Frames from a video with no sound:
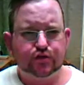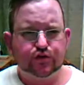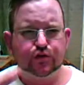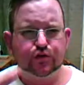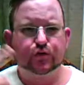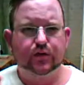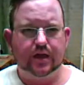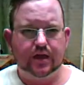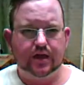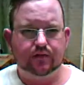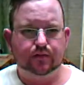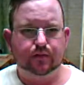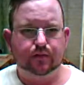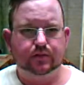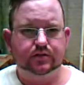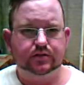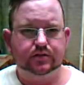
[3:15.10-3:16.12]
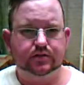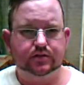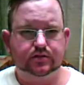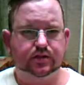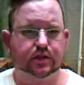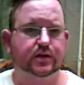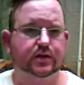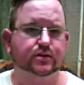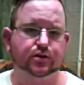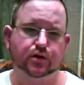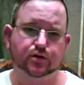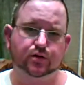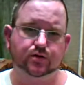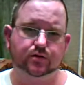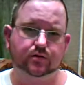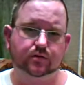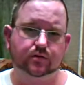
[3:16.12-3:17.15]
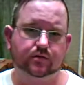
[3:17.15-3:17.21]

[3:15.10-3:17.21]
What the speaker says: true to everyone's skin tone.